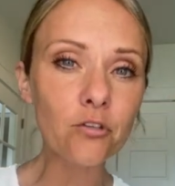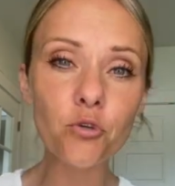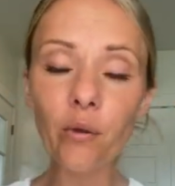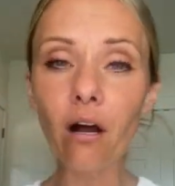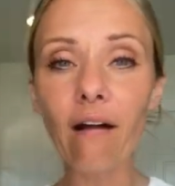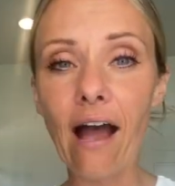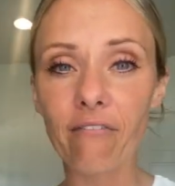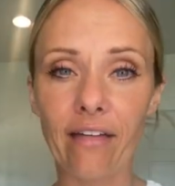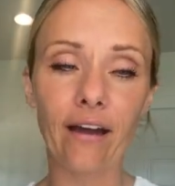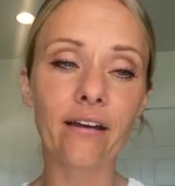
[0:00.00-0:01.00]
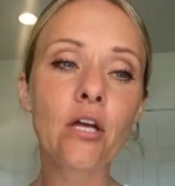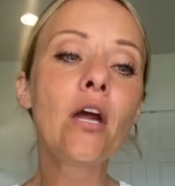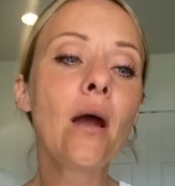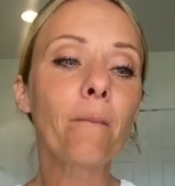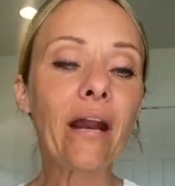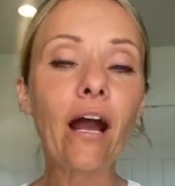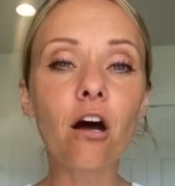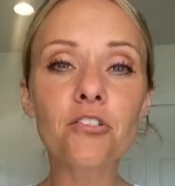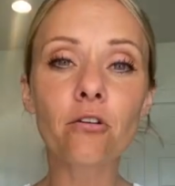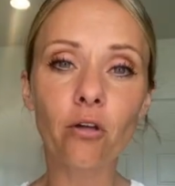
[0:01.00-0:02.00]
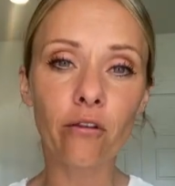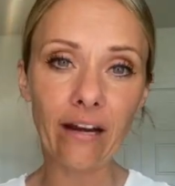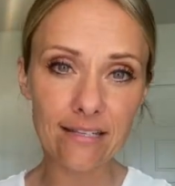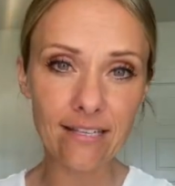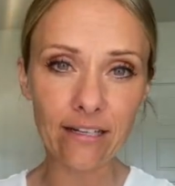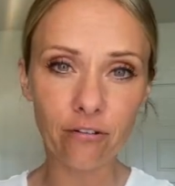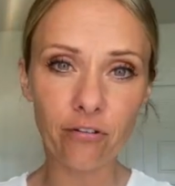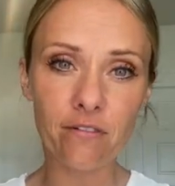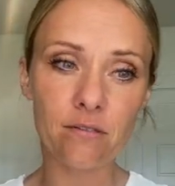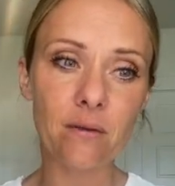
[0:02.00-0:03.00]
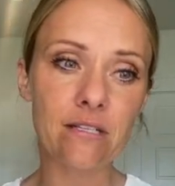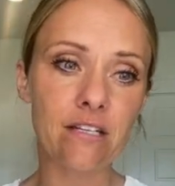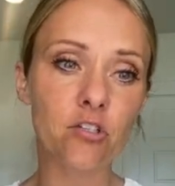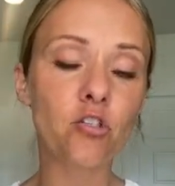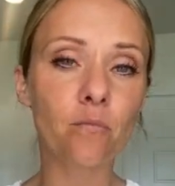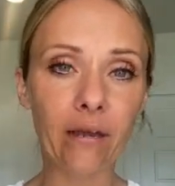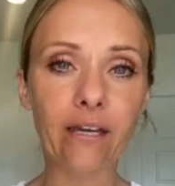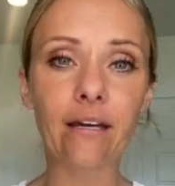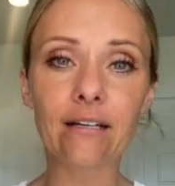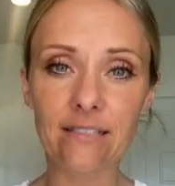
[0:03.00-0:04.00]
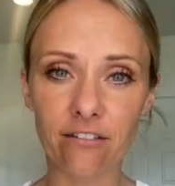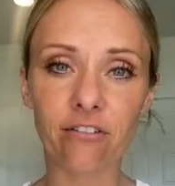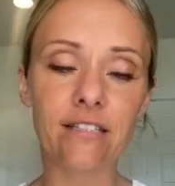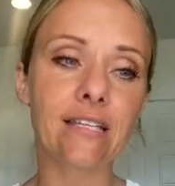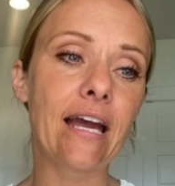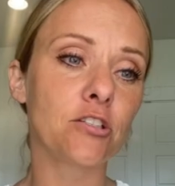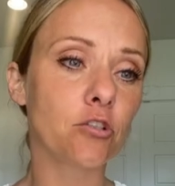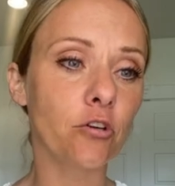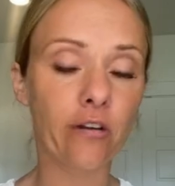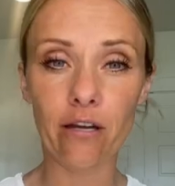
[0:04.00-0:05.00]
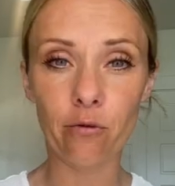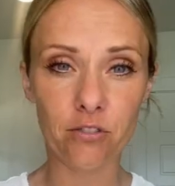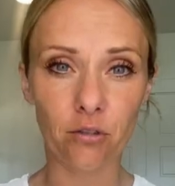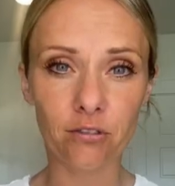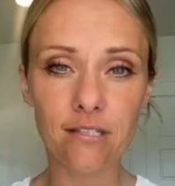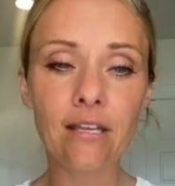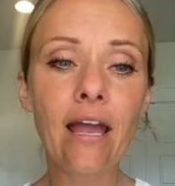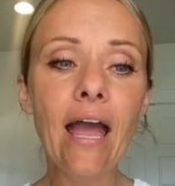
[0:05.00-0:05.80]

So we all have that. But I also know that I signed up for this business to make a difference and to create results.